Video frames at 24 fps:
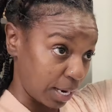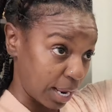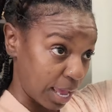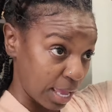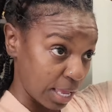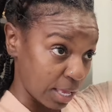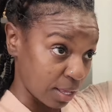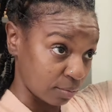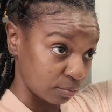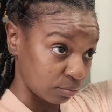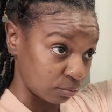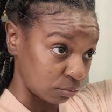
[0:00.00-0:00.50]
But
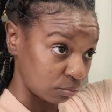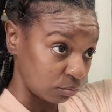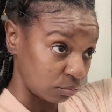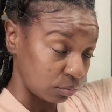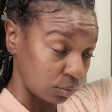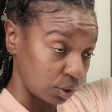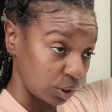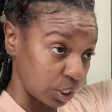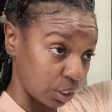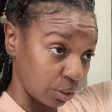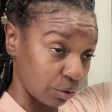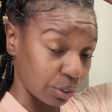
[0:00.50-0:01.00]
I am,
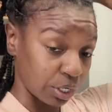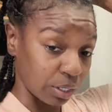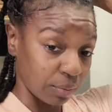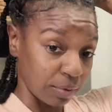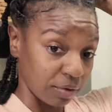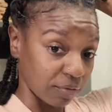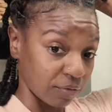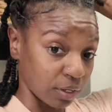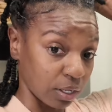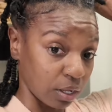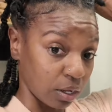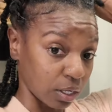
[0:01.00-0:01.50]
you know, going to
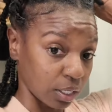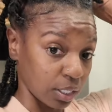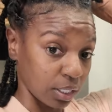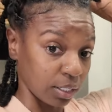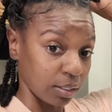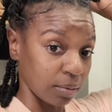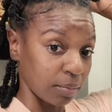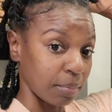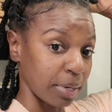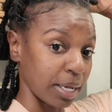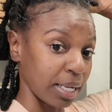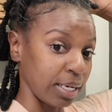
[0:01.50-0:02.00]
be
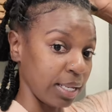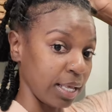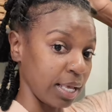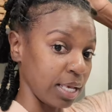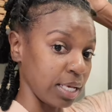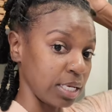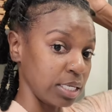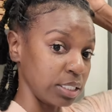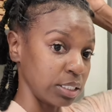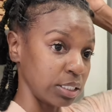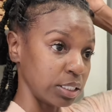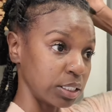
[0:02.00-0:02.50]
vlogging my
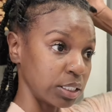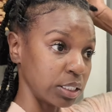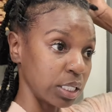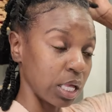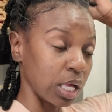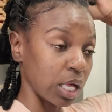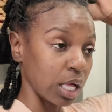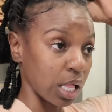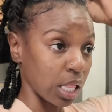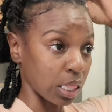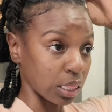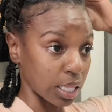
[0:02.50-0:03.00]
days
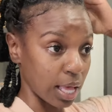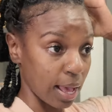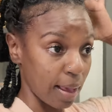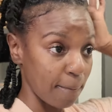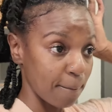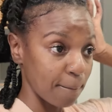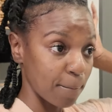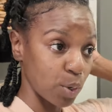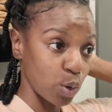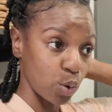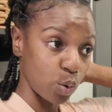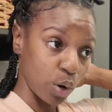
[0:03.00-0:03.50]
a
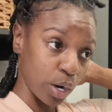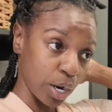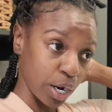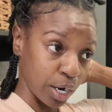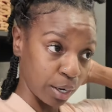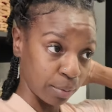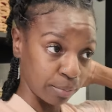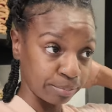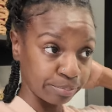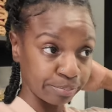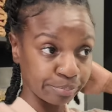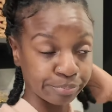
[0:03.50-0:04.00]
lot
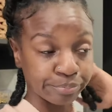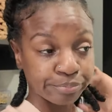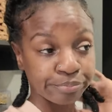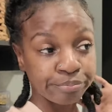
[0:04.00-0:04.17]
more.